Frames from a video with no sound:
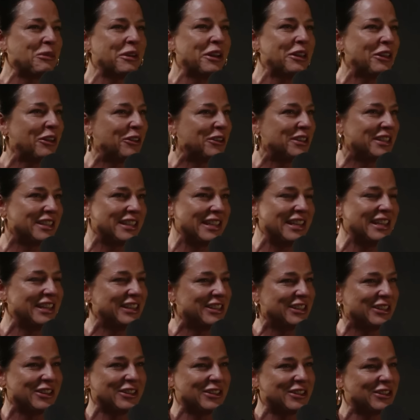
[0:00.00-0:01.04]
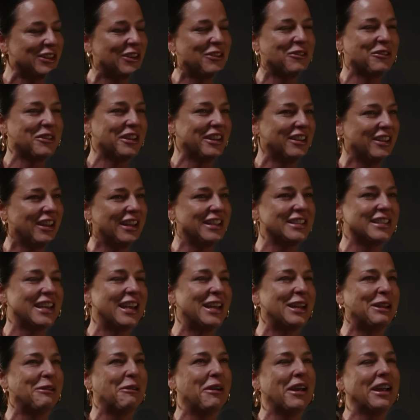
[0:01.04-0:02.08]
of those things you just don't realize.
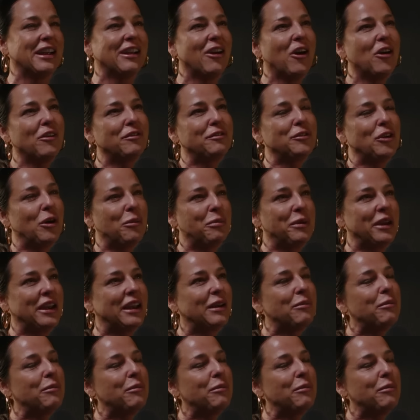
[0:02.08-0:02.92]
Anyway, off topic,